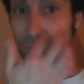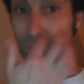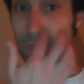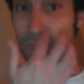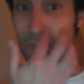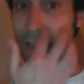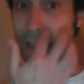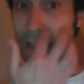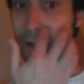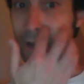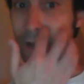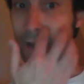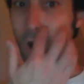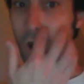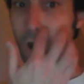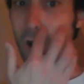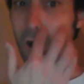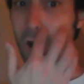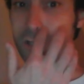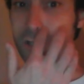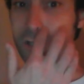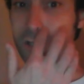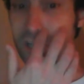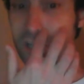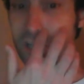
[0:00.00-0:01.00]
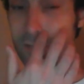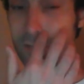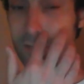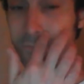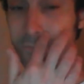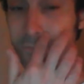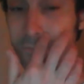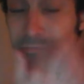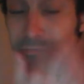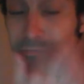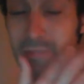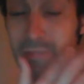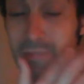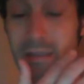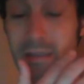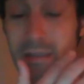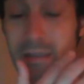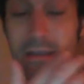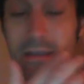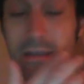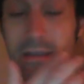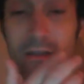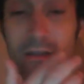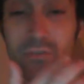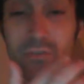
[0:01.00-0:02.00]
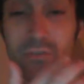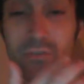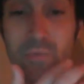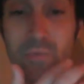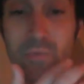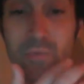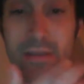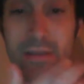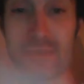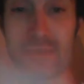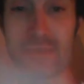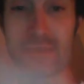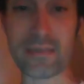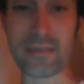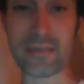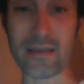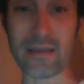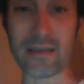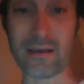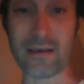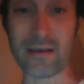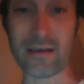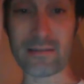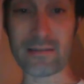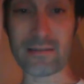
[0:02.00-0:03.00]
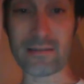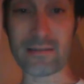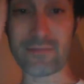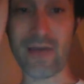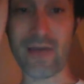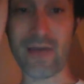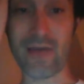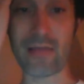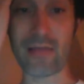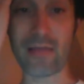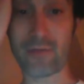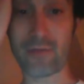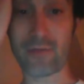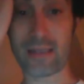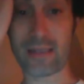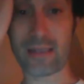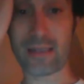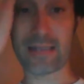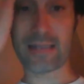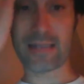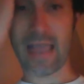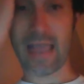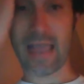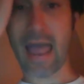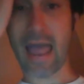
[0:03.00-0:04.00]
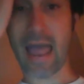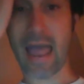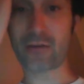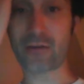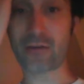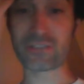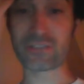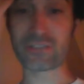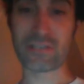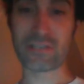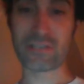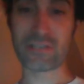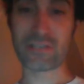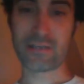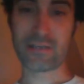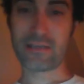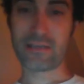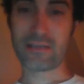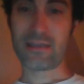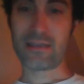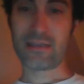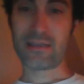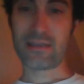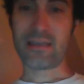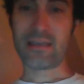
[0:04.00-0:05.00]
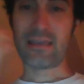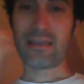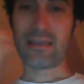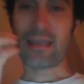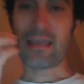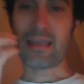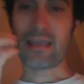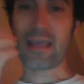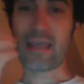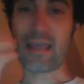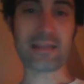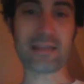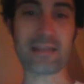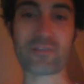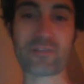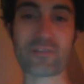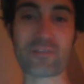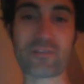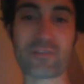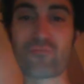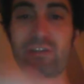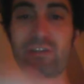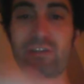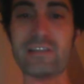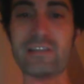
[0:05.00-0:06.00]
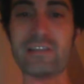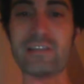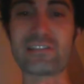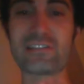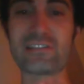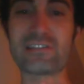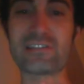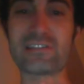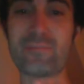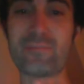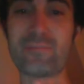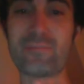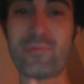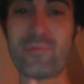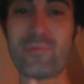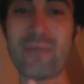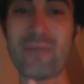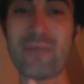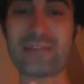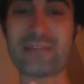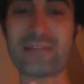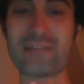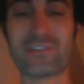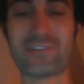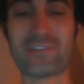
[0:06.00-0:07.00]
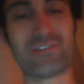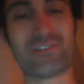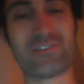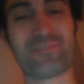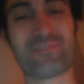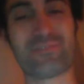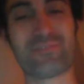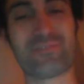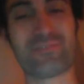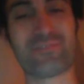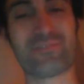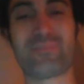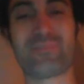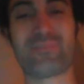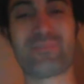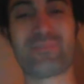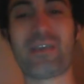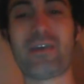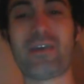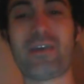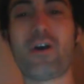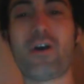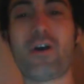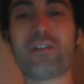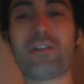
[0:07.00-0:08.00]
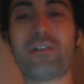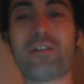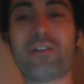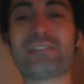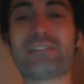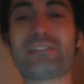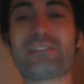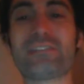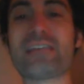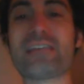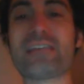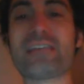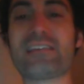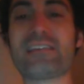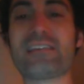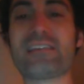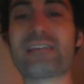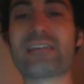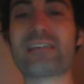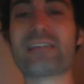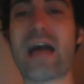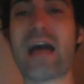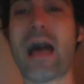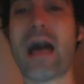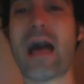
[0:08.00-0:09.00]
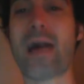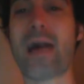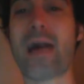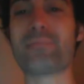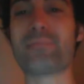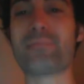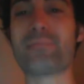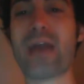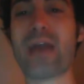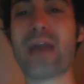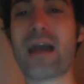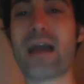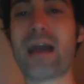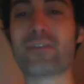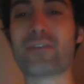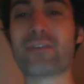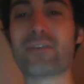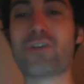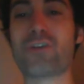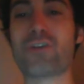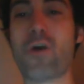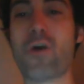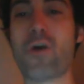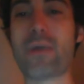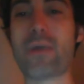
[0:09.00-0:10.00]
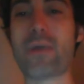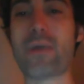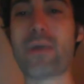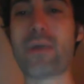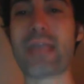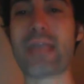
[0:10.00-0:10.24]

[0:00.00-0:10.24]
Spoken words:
And Arjun tweeted the following out. And it's a really simple message. All it says is, I'm not going